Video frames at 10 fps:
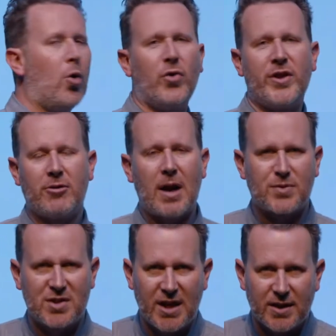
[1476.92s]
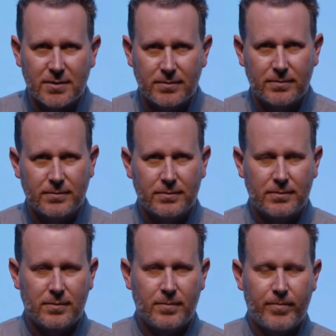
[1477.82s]
or they're upset.
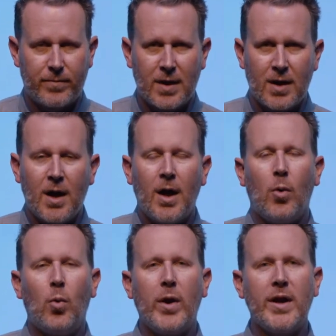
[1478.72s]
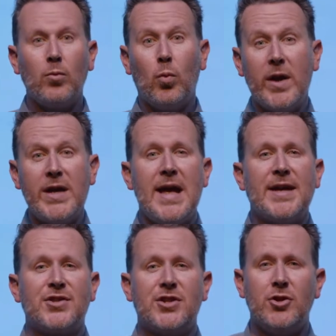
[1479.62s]
When we
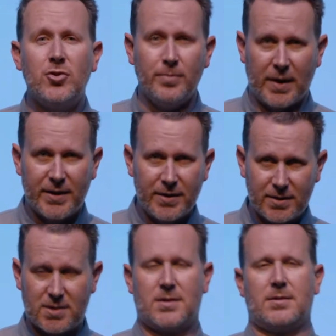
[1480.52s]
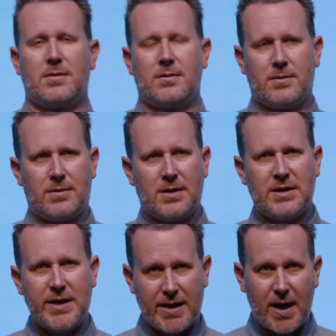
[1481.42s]
as humans
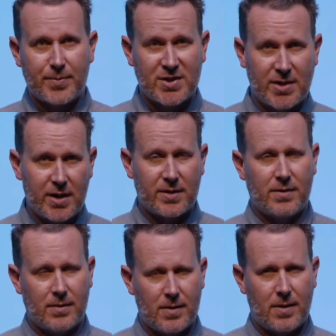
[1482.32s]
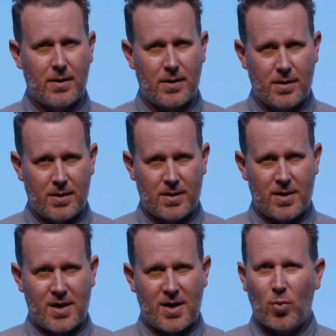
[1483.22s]
get upset,
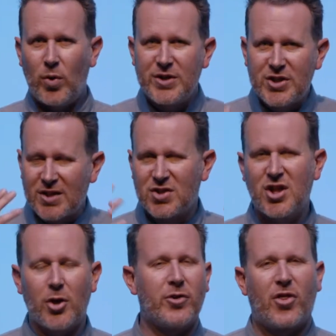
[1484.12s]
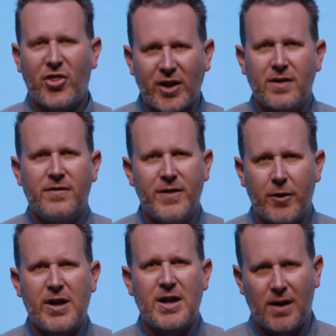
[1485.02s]
we just don't think
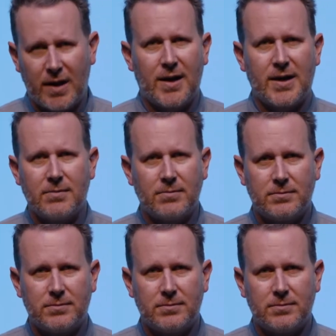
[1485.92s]
very clearly.